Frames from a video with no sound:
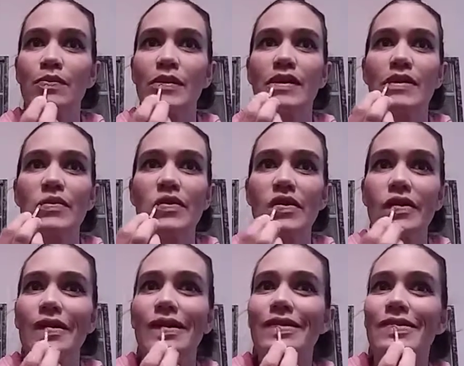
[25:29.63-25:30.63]
my lips are
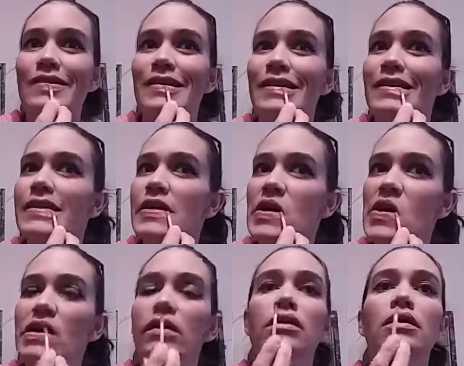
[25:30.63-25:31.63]
that dry
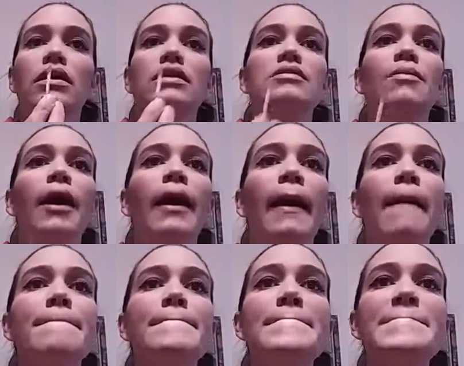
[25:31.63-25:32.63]
that it's
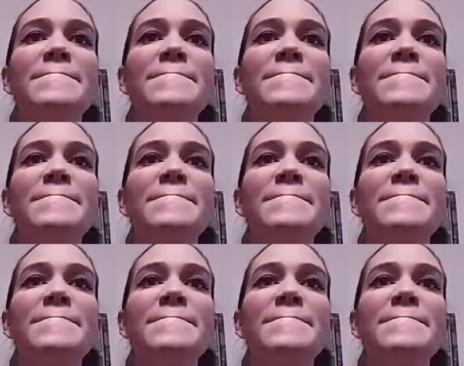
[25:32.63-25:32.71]
making